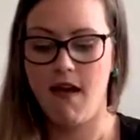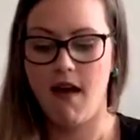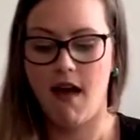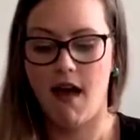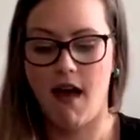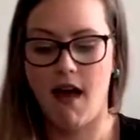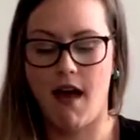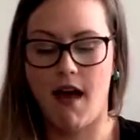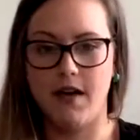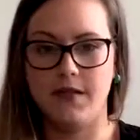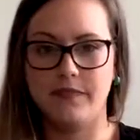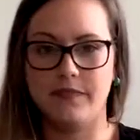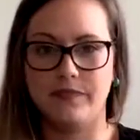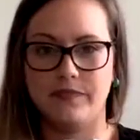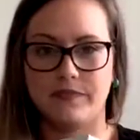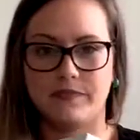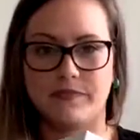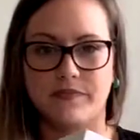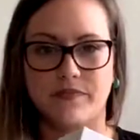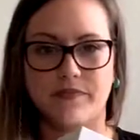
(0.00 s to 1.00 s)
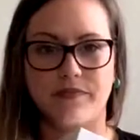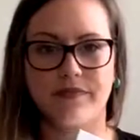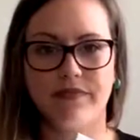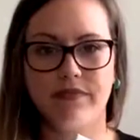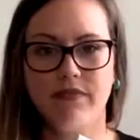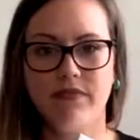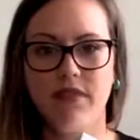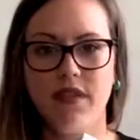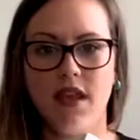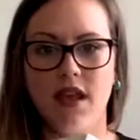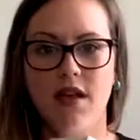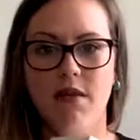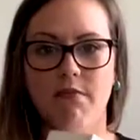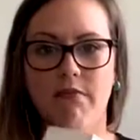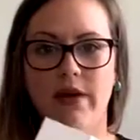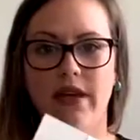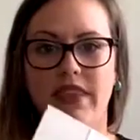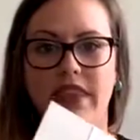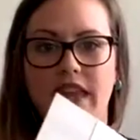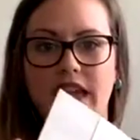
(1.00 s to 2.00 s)

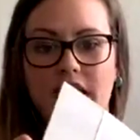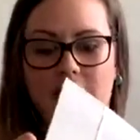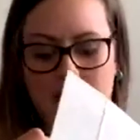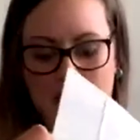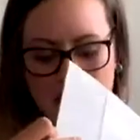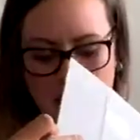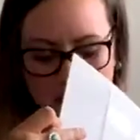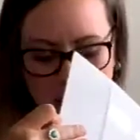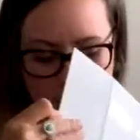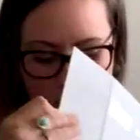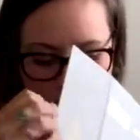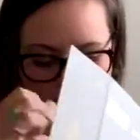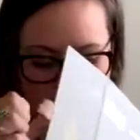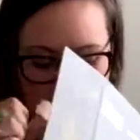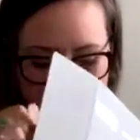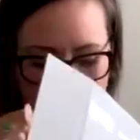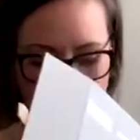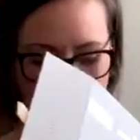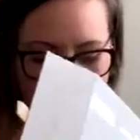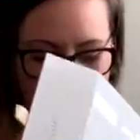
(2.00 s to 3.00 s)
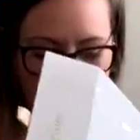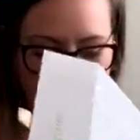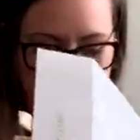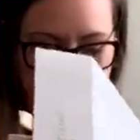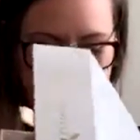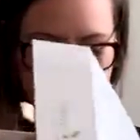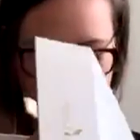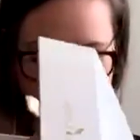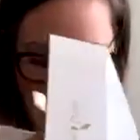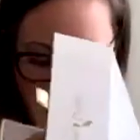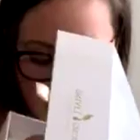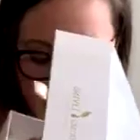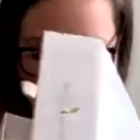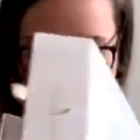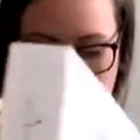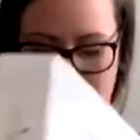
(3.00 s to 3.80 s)
But then you also have